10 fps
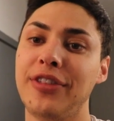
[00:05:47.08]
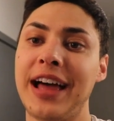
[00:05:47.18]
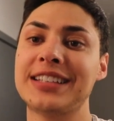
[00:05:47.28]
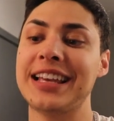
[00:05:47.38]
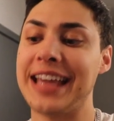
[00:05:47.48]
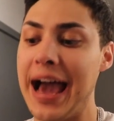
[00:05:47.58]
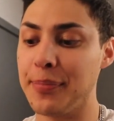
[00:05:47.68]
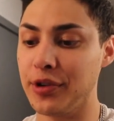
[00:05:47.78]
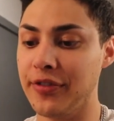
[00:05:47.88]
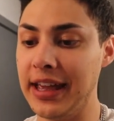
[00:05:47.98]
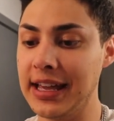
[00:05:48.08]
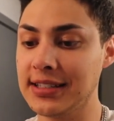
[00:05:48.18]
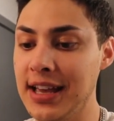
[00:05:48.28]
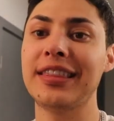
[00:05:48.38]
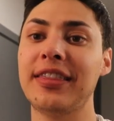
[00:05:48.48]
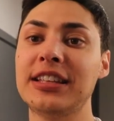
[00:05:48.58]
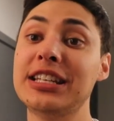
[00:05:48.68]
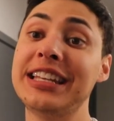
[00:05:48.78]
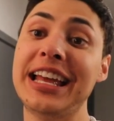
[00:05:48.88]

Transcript: Flex in Capital Vegas. This is